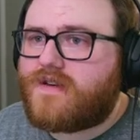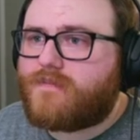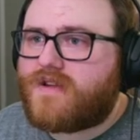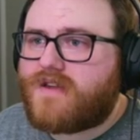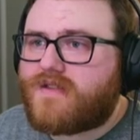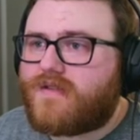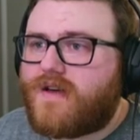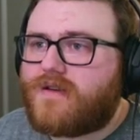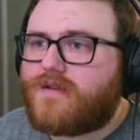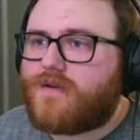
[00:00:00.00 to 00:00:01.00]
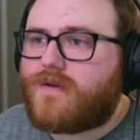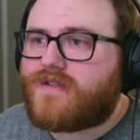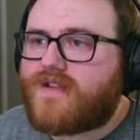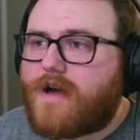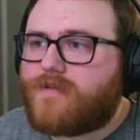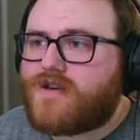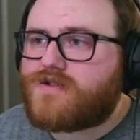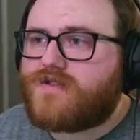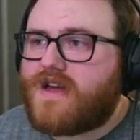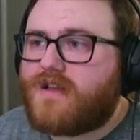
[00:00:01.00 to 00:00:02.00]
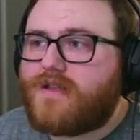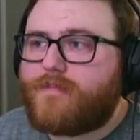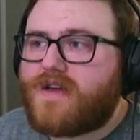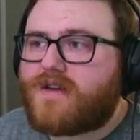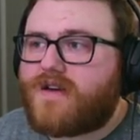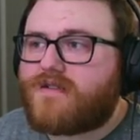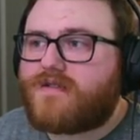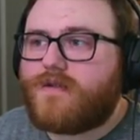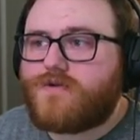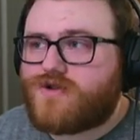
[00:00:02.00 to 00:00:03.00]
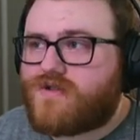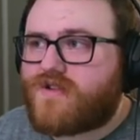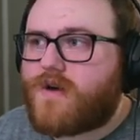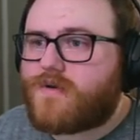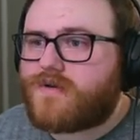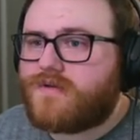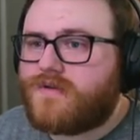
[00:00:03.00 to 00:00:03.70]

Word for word: peninsula to establish the Olympic Exclusion Zone.